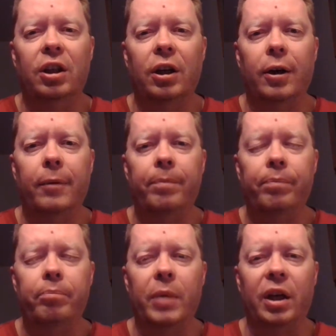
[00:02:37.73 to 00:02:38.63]
uh,
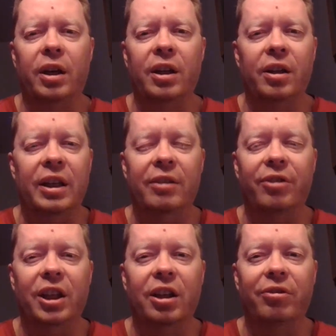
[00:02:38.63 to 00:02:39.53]
make an
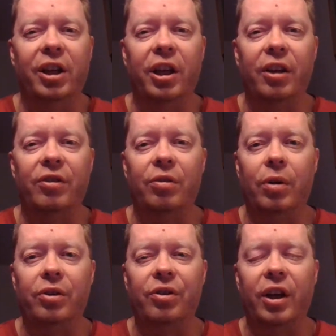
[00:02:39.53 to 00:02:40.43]
evening of it, I guess you
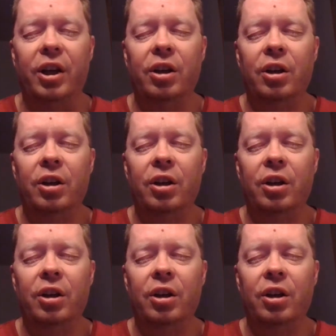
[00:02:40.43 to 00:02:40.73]
want to say.